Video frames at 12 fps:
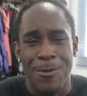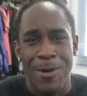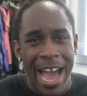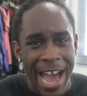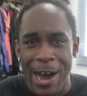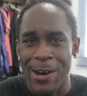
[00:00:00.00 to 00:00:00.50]

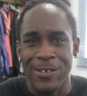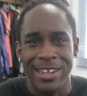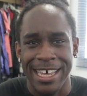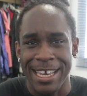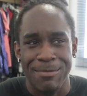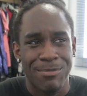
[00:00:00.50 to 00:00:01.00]
wow,
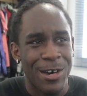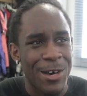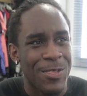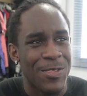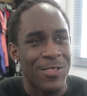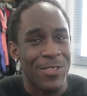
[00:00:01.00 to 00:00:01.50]
like
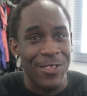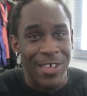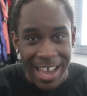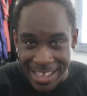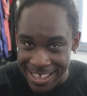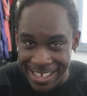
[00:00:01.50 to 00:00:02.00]

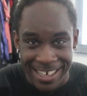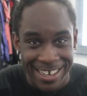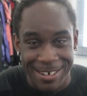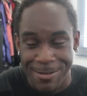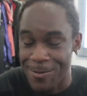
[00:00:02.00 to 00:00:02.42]
pathetic.